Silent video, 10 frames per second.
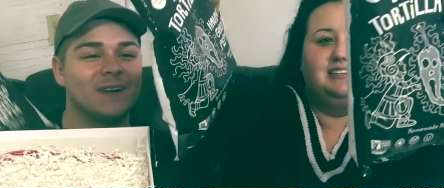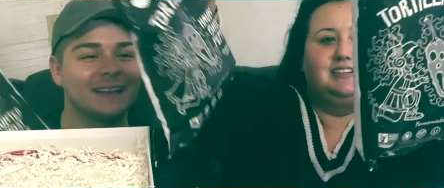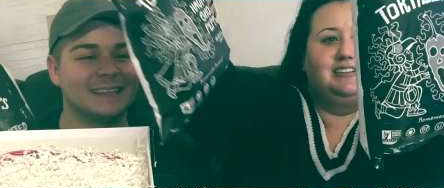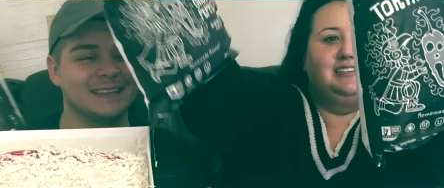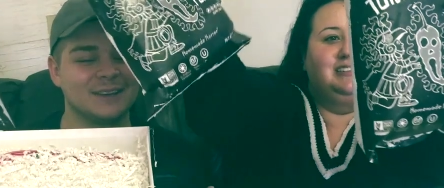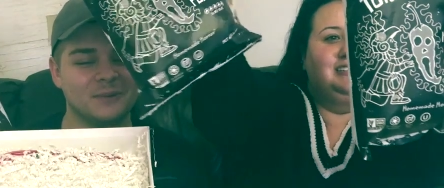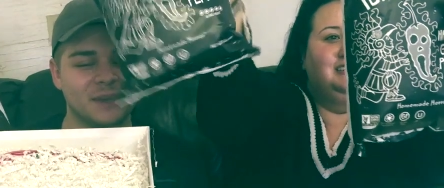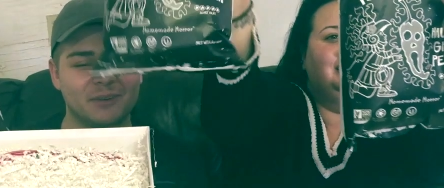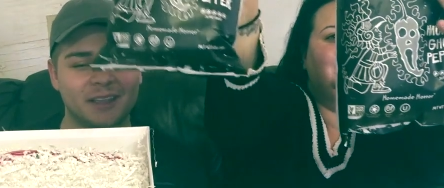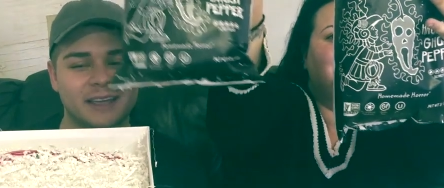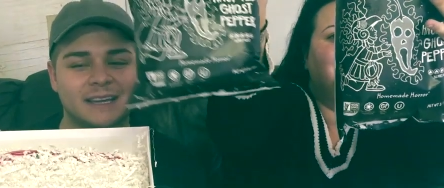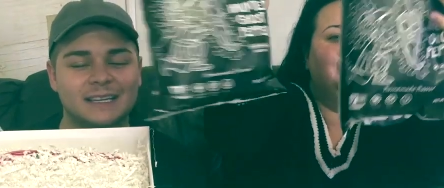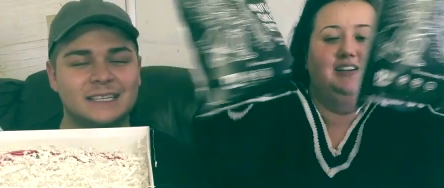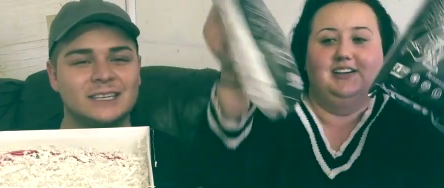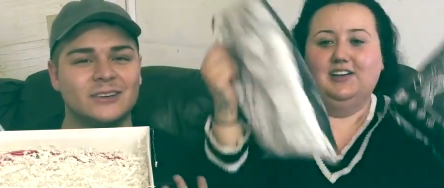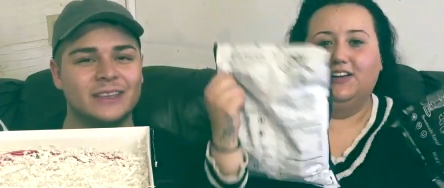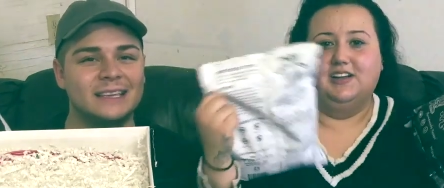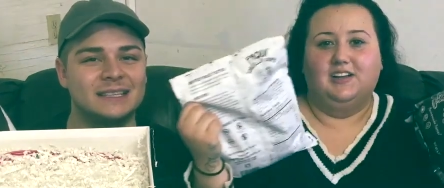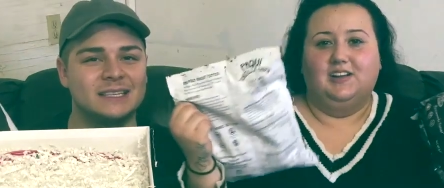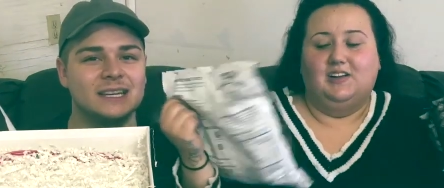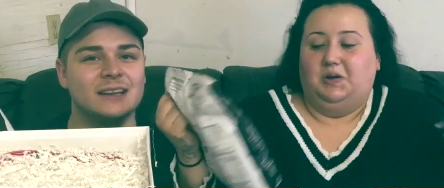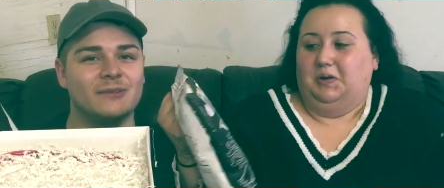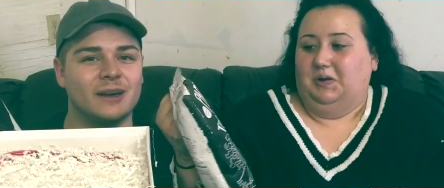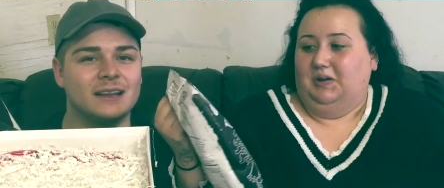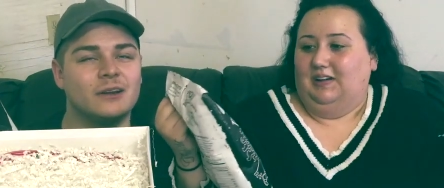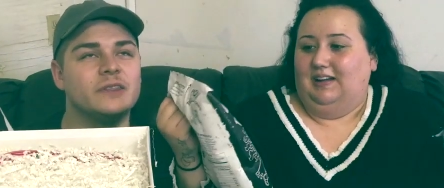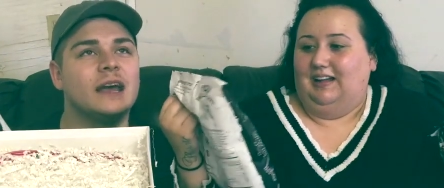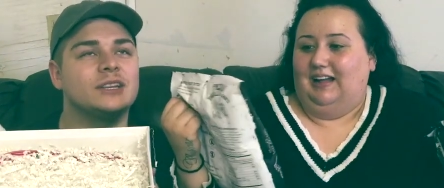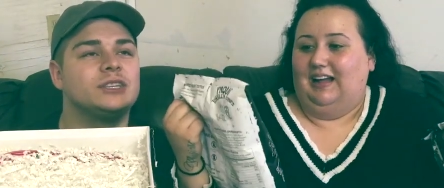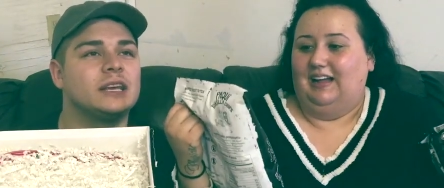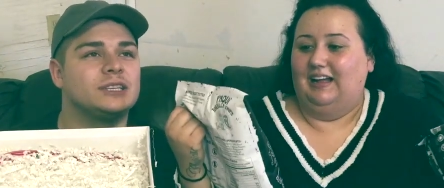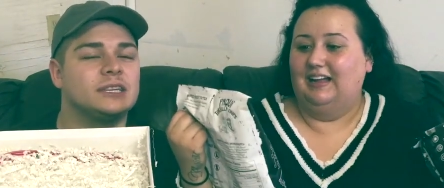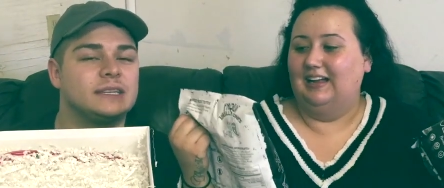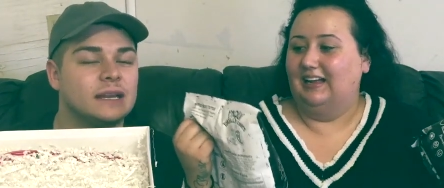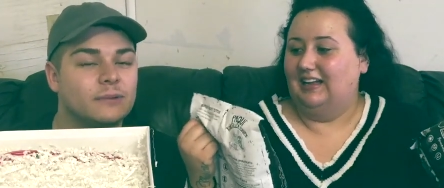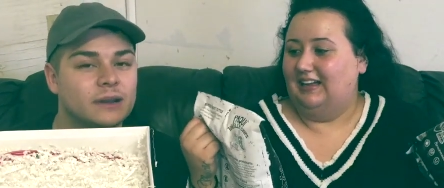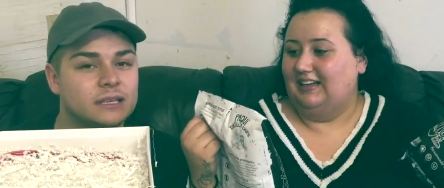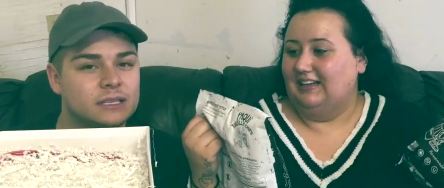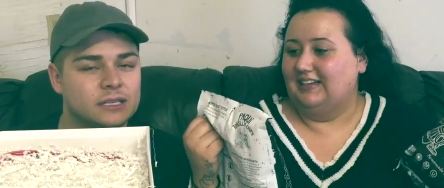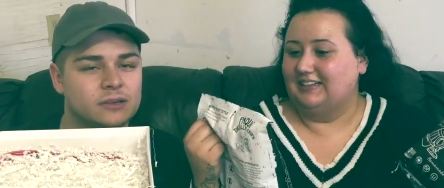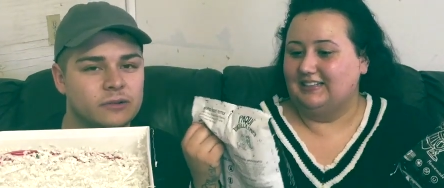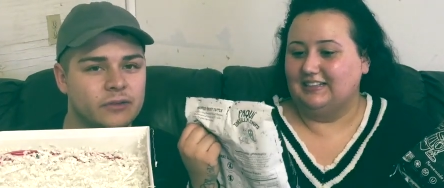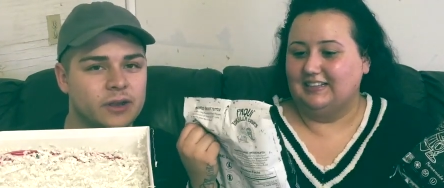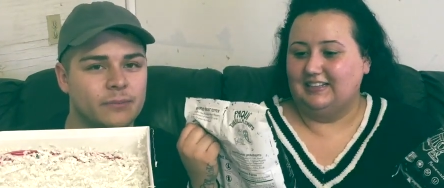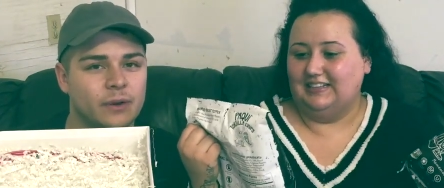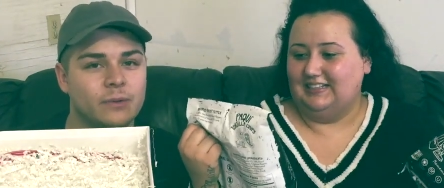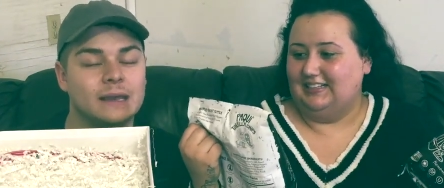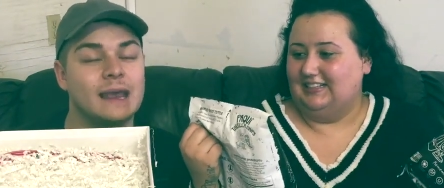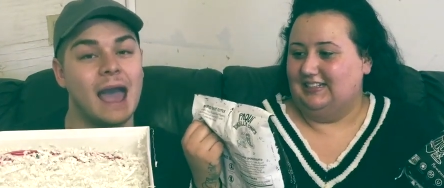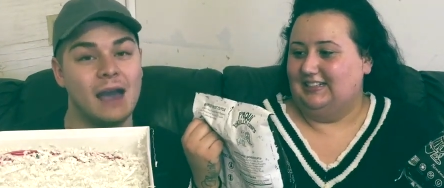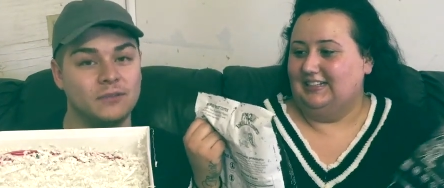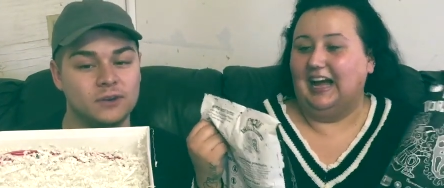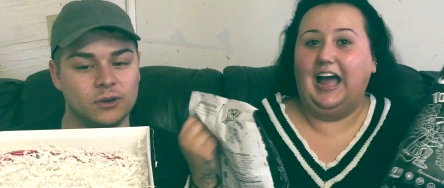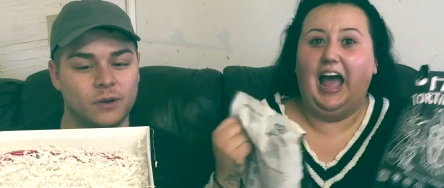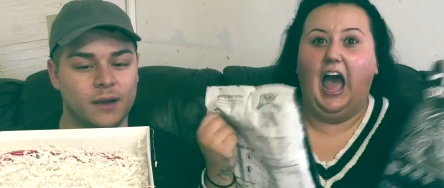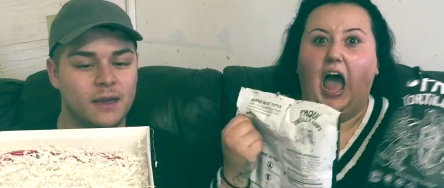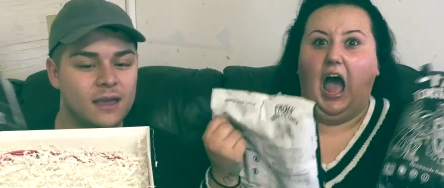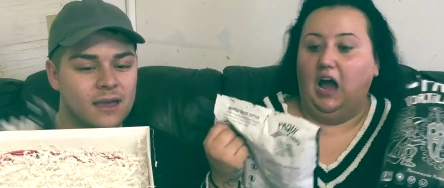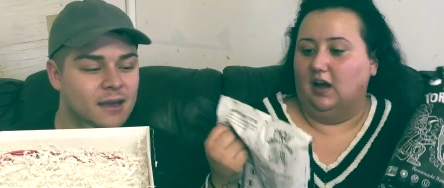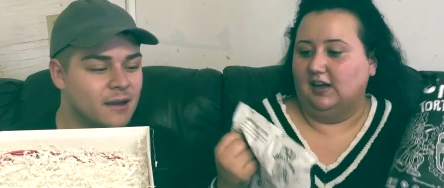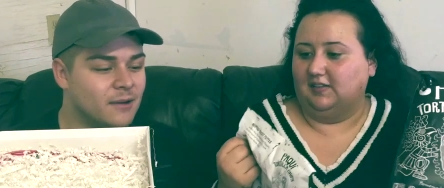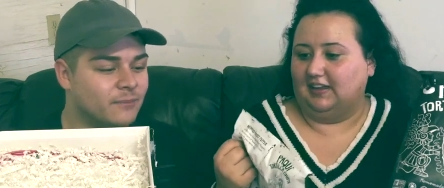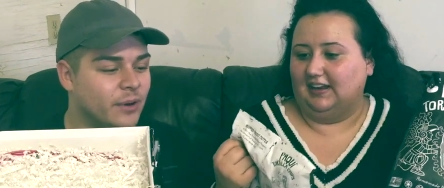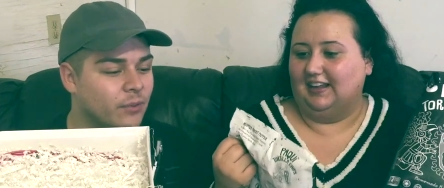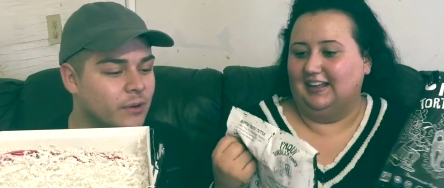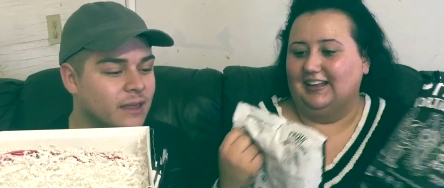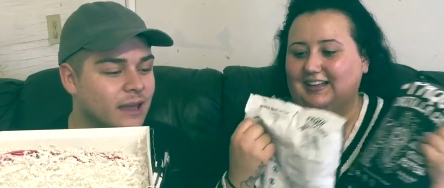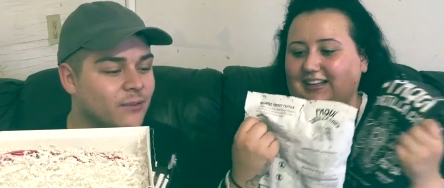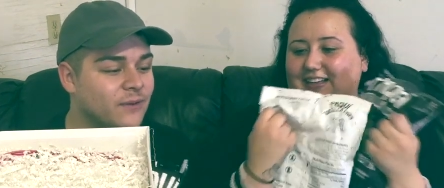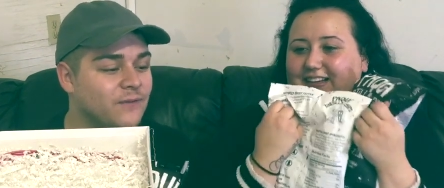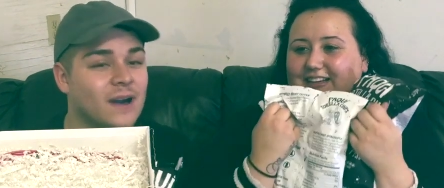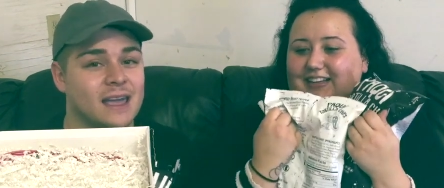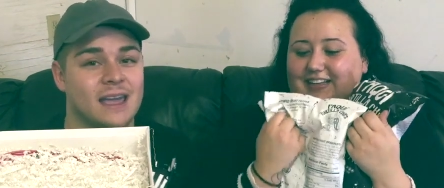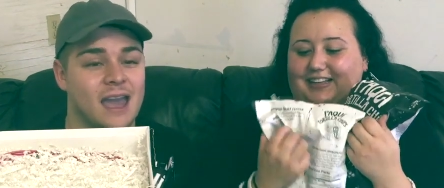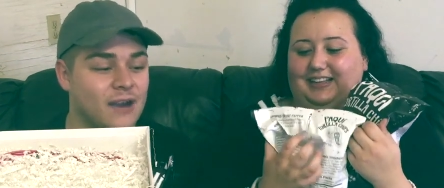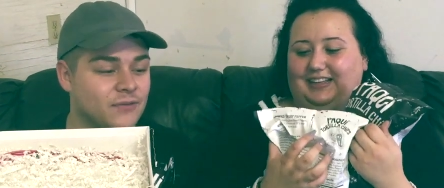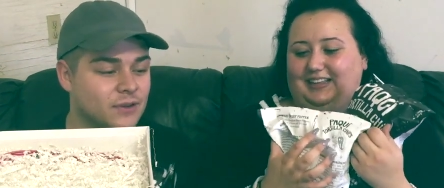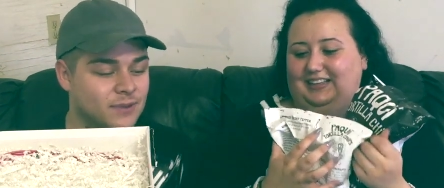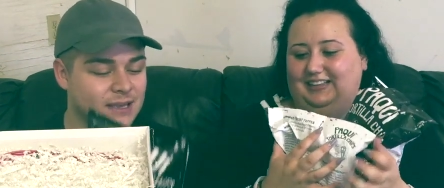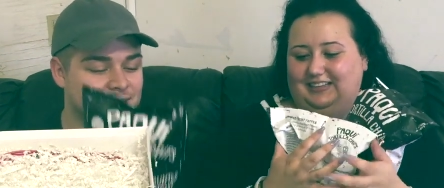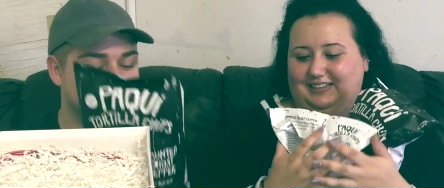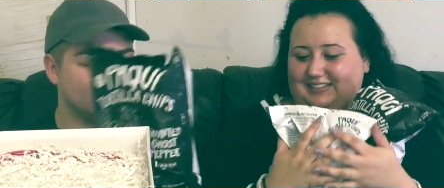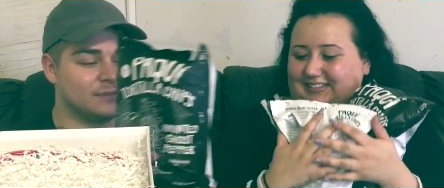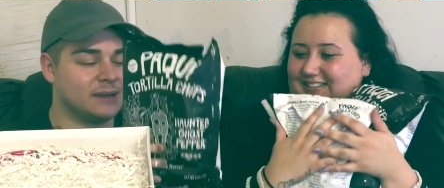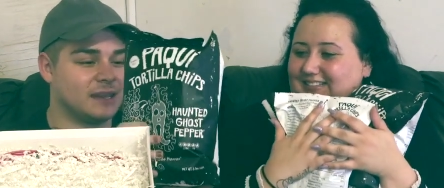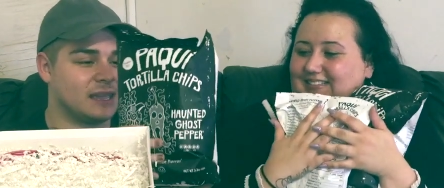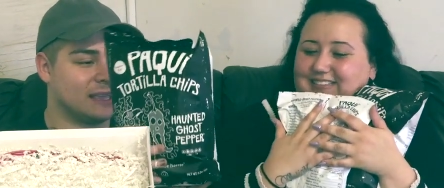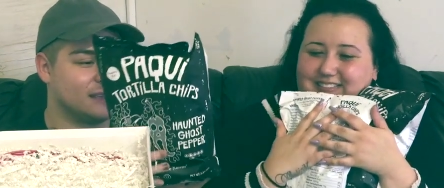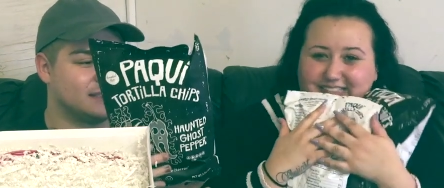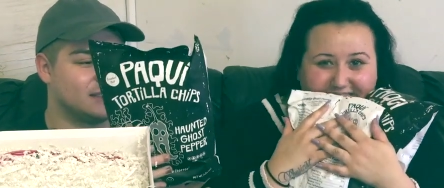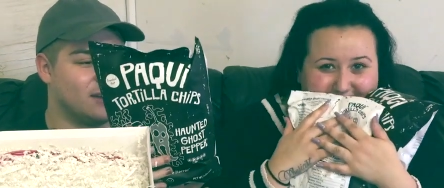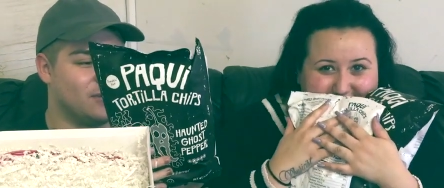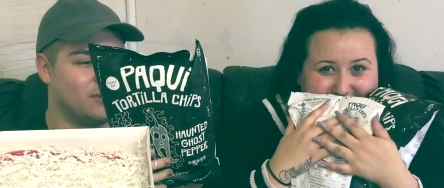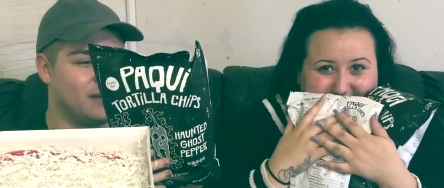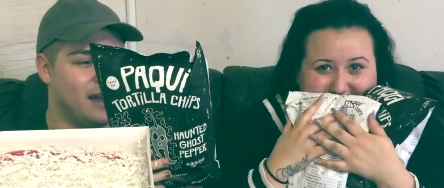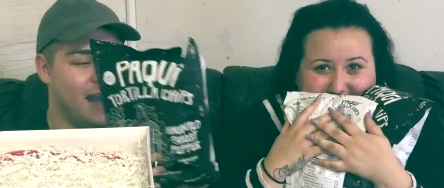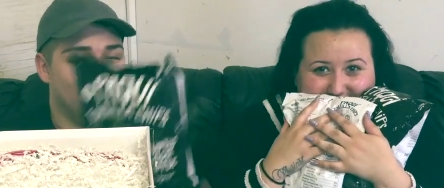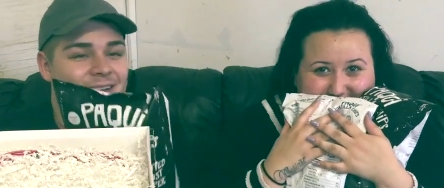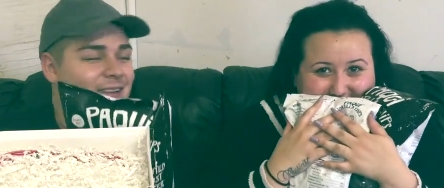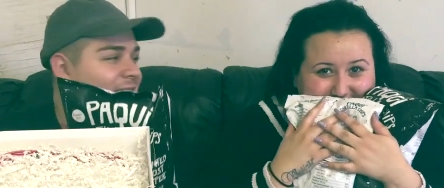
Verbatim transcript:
Speaker 1: fuck to do. We because she told us she didn't want to. Oh, not that she didn't want us to do a video, but we didn't have to. But we were like, we fucking have to because this is ridiculous. So I don't